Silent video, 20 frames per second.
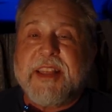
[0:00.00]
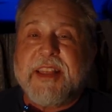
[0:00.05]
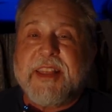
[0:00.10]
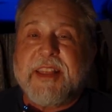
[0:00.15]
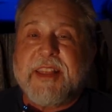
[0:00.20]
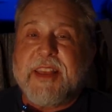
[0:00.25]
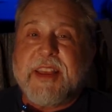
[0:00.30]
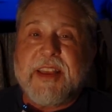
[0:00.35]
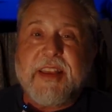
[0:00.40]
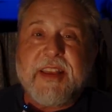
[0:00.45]

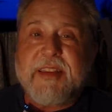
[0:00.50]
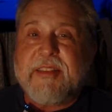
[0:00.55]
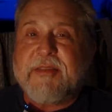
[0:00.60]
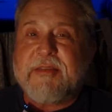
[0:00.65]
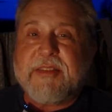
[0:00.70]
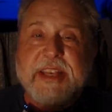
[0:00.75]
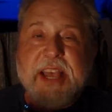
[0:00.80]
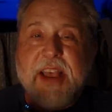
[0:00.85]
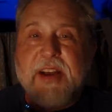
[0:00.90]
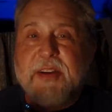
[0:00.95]

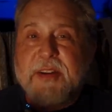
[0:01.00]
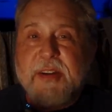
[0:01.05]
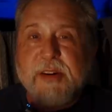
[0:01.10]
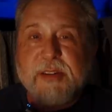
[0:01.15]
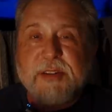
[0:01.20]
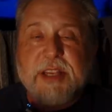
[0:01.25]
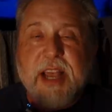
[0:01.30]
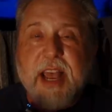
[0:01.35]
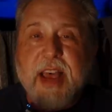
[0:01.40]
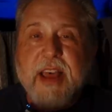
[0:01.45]
the tale
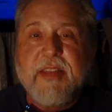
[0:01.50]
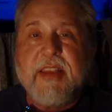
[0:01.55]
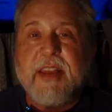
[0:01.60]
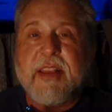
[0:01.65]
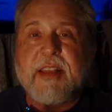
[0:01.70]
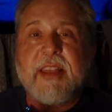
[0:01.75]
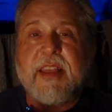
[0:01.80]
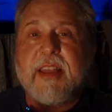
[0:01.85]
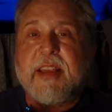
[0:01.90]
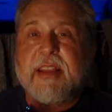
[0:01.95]
goes on
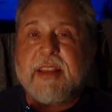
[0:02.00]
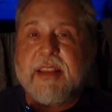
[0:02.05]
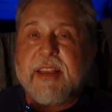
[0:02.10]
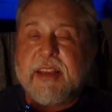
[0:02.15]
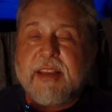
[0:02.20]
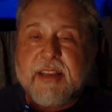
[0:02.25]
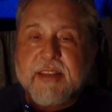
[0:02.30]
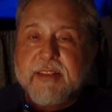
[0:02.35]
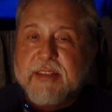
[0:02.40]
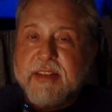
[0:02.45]
that that
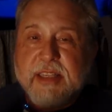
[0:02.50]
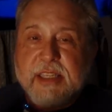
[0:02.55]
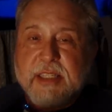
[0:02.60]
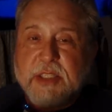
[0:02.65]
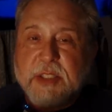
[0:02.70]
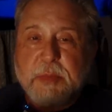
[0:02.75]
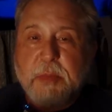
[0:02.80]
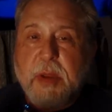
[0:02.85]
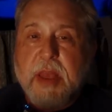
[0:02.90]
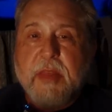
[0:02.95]
the he
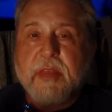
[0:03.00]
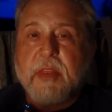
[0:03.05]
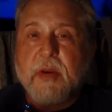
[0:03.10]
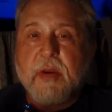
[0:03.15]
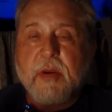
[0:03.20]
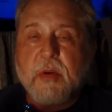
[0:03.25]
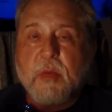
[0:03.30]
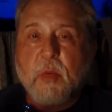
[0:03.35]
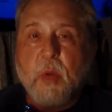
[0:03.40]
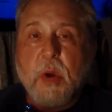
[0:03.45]
spent
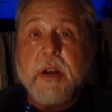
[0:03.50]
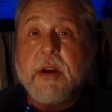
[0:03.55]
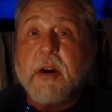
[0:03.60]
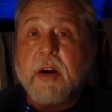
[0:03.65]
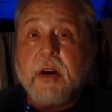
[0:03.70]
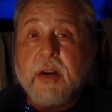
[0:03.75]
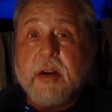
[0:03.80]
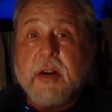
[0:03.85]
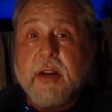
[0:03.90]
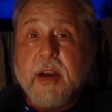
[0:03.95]
the
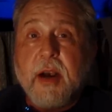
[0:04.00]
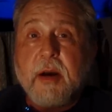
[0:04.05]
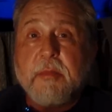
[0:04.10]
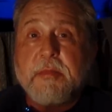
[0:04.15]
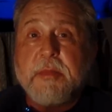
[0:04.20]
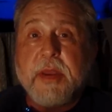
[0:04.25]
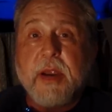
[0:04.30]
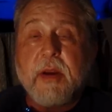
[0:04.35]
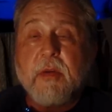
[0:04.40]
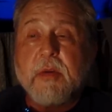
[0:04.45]
winter
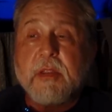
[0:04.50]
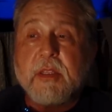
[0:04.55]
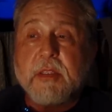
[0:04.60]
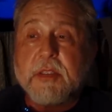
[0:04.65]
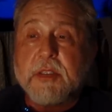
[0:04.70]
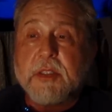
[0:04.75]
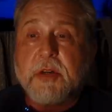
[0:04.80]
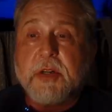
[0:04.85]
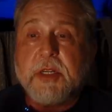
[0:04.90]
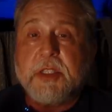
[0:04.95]
up there with
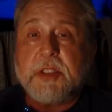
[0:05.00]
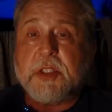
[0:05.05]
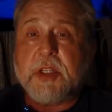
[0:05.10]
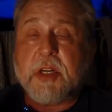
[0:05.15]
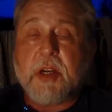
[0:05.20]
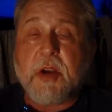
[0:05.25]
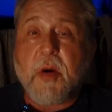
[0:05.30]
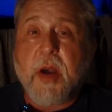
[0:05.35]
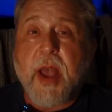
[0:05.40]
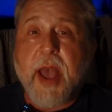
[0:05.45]
this
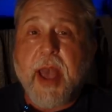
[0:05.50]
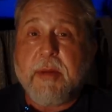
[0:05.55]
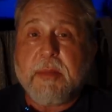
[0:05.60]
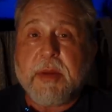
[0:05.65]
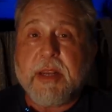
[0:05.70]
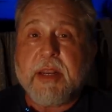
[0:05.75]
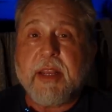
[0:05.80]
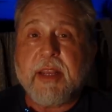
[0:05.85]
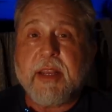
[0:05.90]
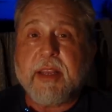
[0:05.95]
creature
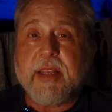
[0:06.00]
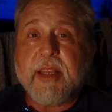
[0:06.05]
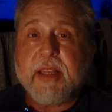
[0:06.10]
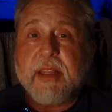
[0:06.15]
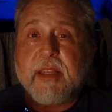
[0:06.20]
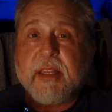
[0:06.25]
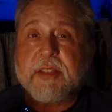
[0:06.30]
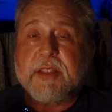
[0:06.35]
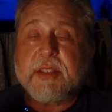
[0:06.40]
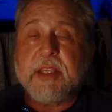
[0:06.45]
cohabiting
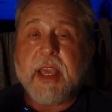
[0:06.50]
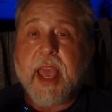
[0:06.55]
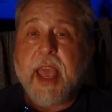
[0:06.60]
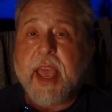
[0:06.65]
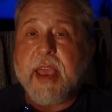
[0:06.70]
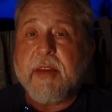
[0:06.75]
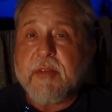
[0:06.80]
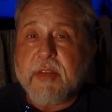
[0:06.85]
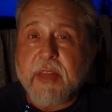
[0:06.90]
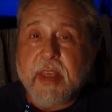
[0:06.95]
in this
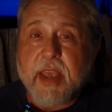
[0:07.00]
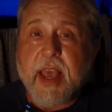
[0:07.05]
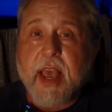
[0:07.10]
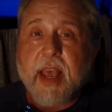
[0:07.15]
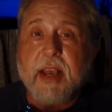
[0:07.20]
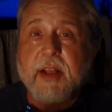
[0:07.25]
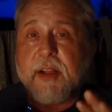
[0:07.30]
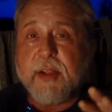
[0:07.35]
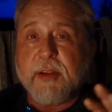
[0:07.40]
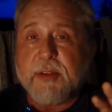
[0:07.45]
cave and they
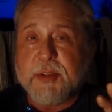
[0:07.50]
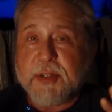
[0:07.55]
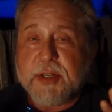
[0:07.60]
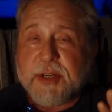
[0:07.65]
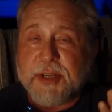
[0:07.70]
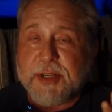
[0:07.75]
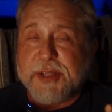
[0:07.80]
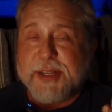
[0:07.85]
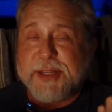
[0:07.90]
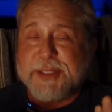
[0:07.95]
got closer
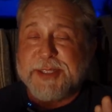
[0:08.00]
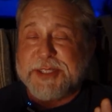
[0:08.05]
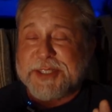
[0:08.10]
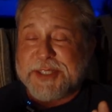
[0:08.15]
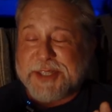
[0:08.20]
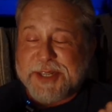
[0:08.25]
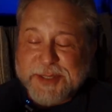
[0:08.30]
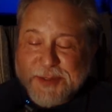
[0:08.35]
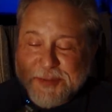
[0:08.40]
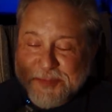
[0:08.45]
and
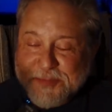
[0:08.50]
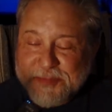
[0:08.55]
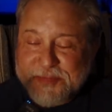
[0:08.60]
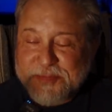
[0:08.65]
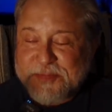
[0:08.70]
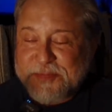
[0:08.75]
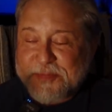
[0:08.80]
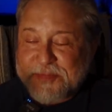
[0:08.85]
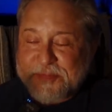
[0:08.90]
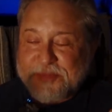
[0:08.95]
closer.
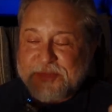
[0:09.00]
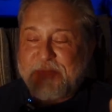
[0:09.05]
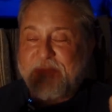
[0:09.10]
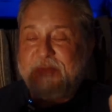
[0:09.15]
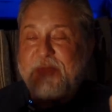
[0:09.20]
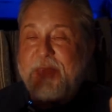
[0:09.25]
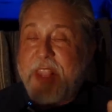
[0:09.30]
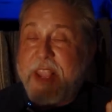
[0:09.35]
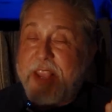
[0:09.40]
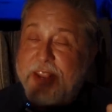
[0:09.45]

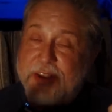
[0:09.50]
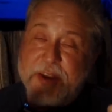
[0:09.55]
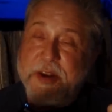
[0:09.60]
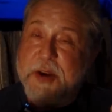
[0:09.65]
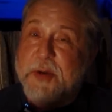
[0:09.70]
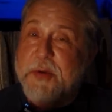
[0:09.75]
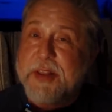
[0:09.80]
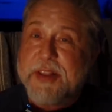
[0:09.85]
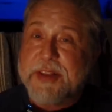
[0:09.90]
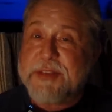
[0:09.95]
You
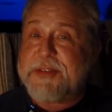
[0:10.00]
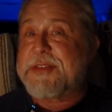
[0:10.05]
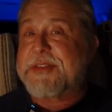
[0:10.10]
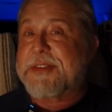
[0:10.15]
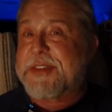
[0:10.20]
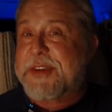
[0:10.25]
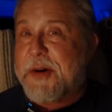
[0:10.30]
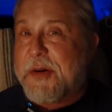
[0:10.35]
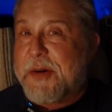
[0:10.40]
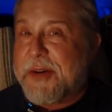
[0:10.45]
know where this
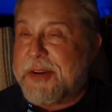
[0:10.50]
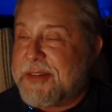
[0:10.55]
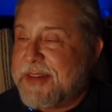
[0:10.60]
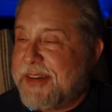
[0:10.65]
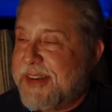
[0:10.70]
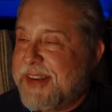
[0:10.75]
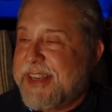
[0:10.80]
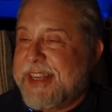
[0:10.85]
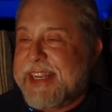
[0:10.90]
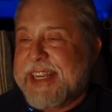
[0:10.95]
is going.
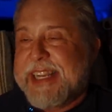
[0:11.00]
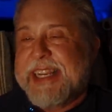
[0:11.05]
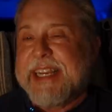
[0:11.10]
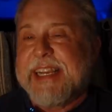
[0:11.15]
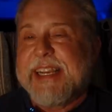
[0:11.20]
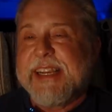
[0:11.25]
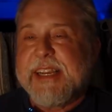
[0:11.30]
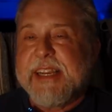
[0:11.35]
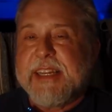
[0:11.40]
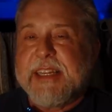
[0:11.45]

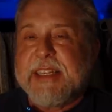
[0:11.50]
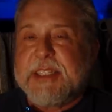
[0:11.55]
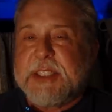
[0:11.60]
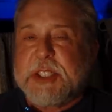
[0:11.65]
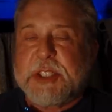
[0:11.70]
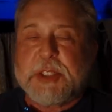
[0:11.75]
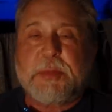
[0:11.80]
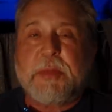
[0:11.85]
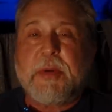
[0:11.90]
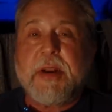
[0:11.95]

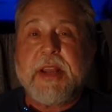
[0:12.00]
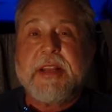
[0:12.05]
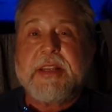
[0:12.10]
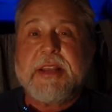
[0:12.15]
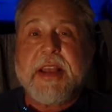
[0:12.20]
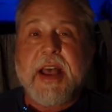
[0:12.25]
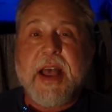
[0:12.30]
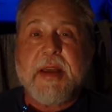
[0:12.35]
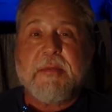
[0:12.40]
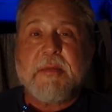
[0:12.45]

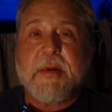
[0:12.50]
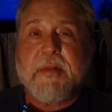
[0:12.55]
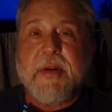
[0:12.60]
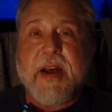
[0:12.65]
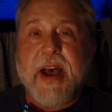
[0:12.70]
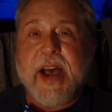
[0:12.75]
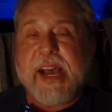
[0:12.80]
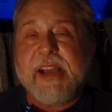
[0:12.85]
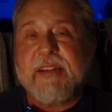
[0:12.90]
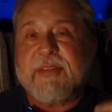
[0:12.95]
Springtime
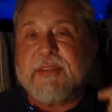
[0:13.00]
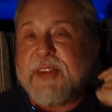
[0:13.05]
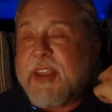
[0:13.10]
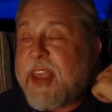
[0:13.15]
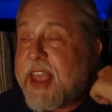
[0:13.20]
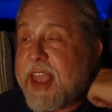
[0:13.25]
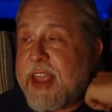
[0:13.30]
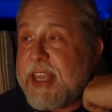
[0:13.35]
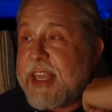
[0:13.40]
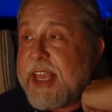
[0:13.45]
arrives
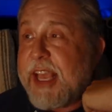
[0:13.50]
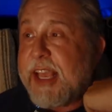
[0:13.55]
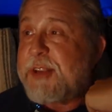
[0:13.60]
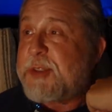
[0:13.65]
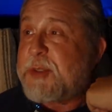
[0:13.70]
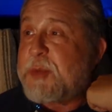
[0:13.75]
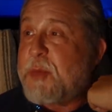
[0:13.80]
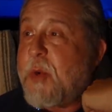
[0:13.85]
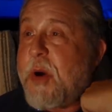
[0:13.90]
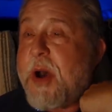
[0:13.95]
and
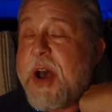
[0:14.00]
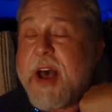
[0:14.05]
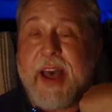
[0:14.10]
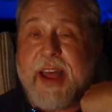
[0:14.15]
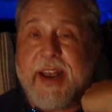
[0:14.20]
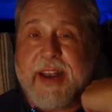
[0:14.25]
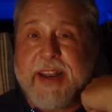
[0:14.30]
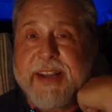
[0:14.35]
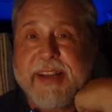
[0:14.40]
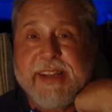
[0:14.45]
guess
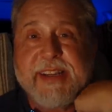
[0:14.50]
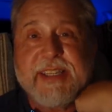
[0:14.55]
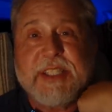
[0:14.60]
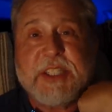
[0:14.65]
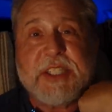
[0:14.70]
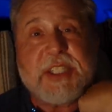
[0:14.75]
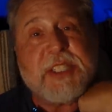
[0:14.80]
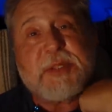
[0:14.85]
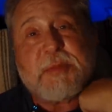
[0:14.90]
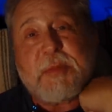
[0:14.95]
what?
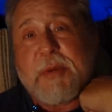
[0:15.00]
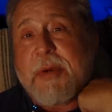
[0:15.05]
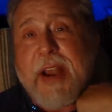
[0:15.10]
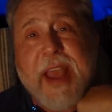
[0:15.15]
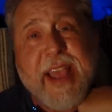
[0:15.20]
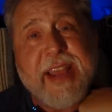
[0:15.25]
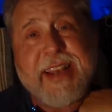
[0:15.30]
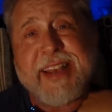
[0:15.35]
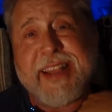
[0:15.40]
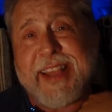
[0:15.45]
She's
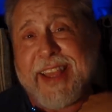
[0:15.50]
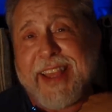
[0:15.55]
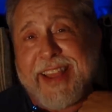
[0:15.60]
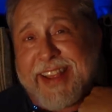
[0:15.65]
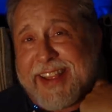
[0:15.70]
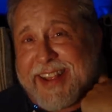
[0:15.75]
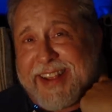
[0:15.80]
pregnant.